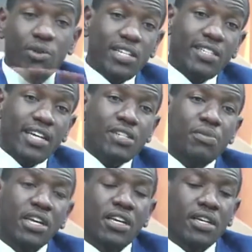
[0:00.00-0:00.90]
While that
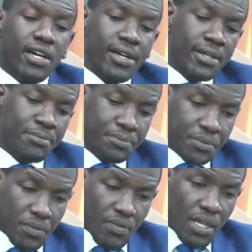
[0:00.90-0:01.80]
may
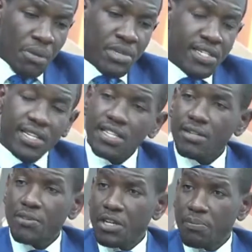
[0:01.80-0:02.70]
be seen
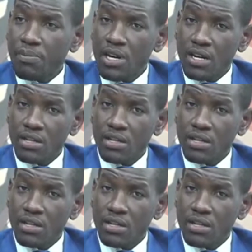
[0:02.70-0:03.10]
as a very,